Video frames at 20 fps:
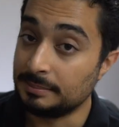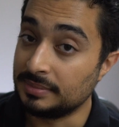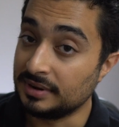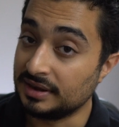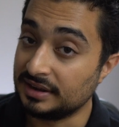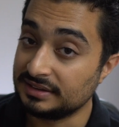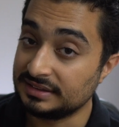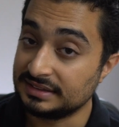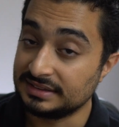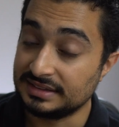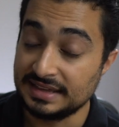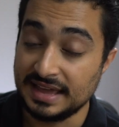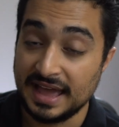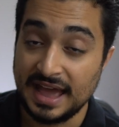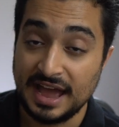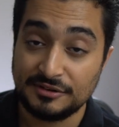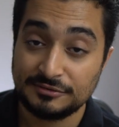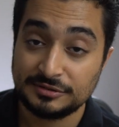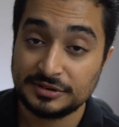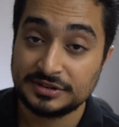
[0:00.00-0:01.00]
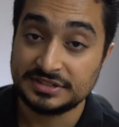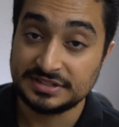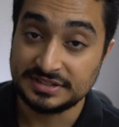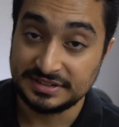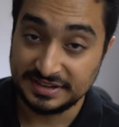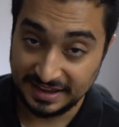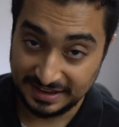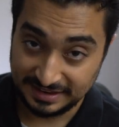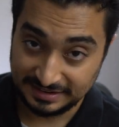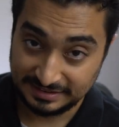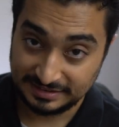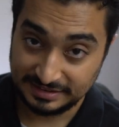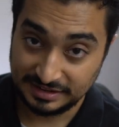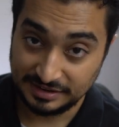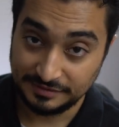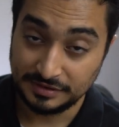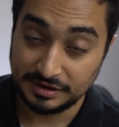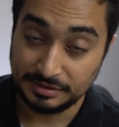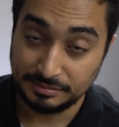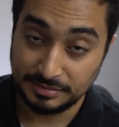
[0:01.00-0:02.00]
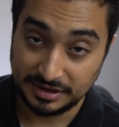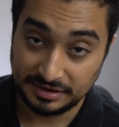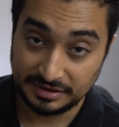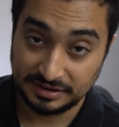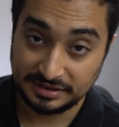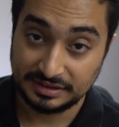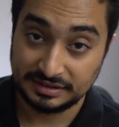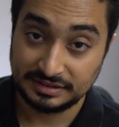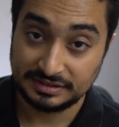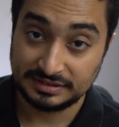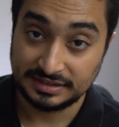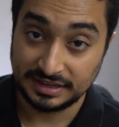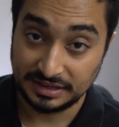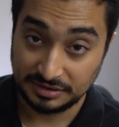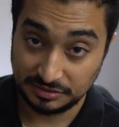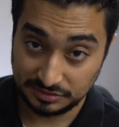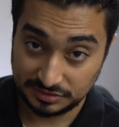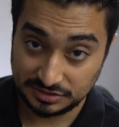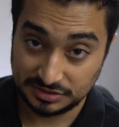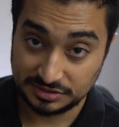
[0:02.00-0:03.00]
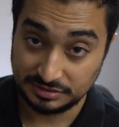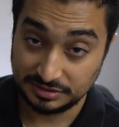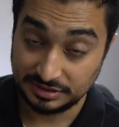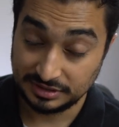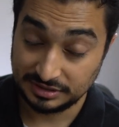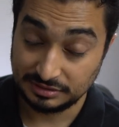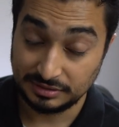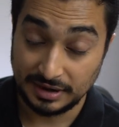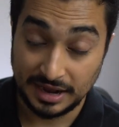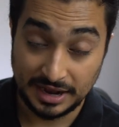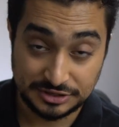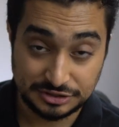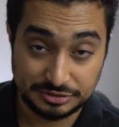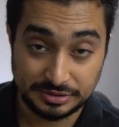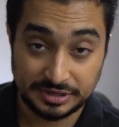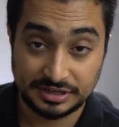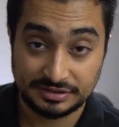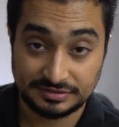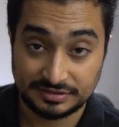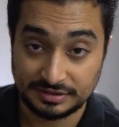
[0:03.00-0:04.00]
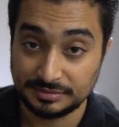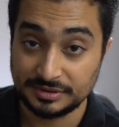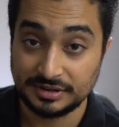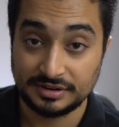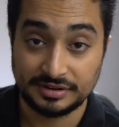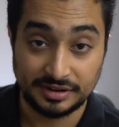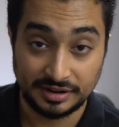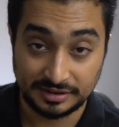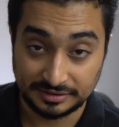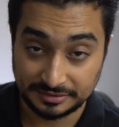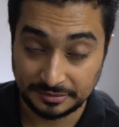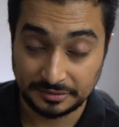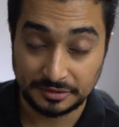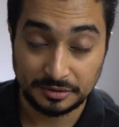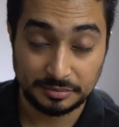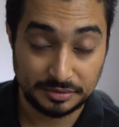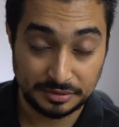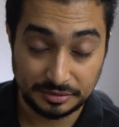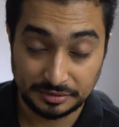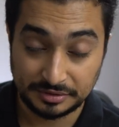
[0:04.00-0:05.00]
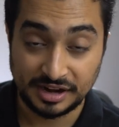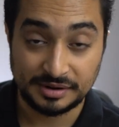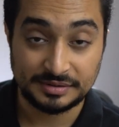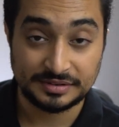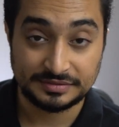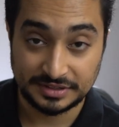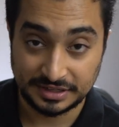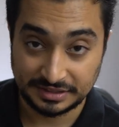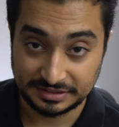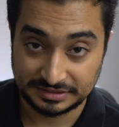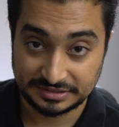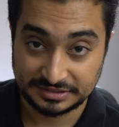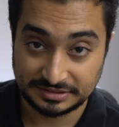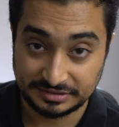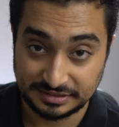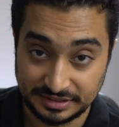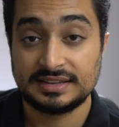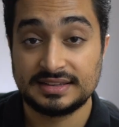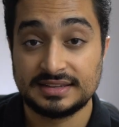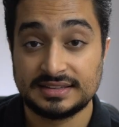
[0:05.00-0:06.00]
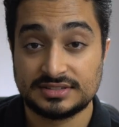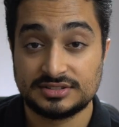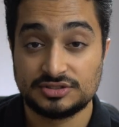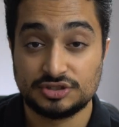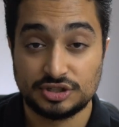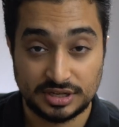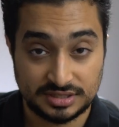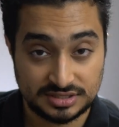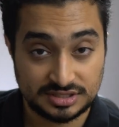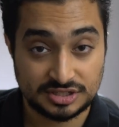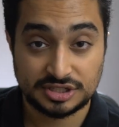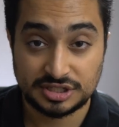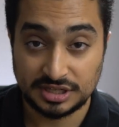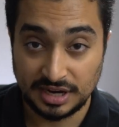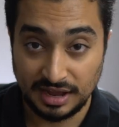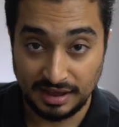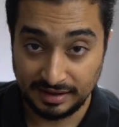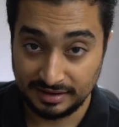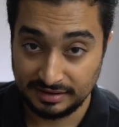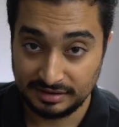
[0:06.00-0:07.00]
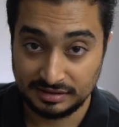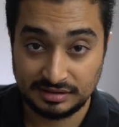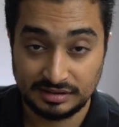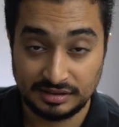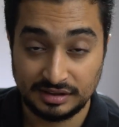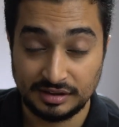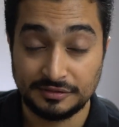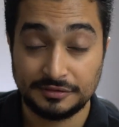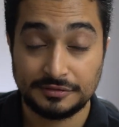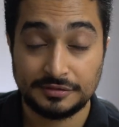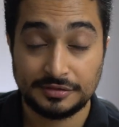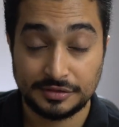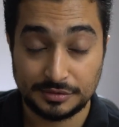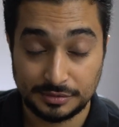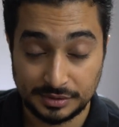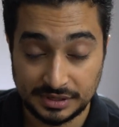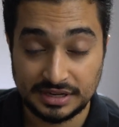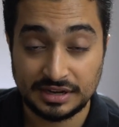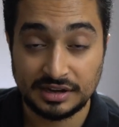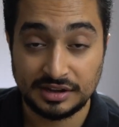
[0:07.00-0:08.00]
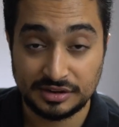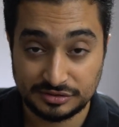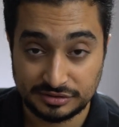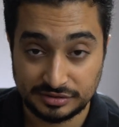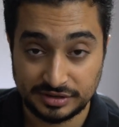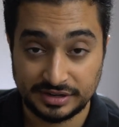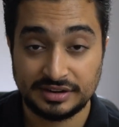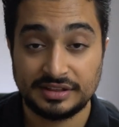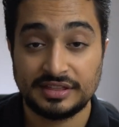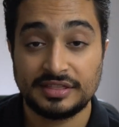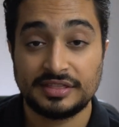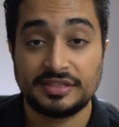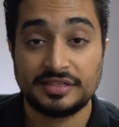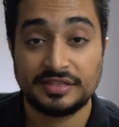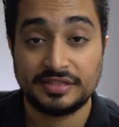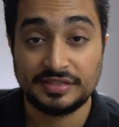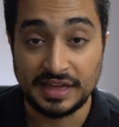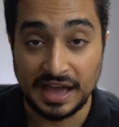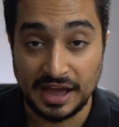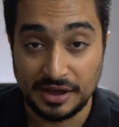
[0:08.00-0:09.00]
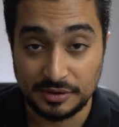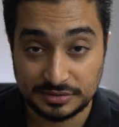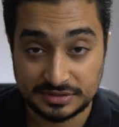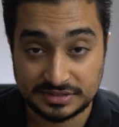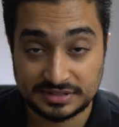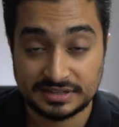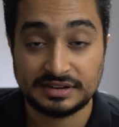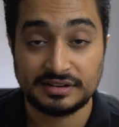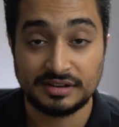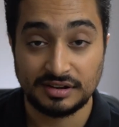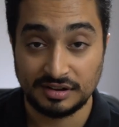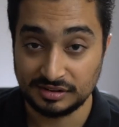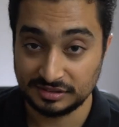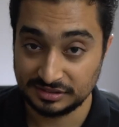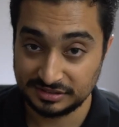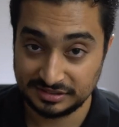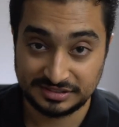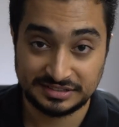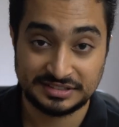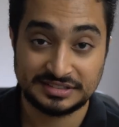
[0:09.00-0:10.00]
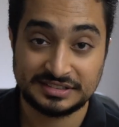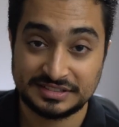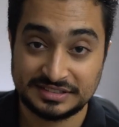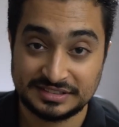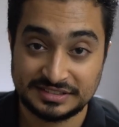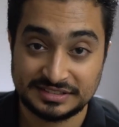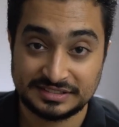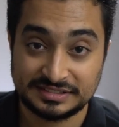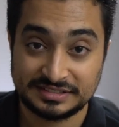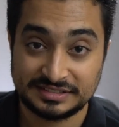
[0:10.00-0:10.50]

But the average debt of an American dental student graduating from their doctoral program of dentistry is just shy of $300,000.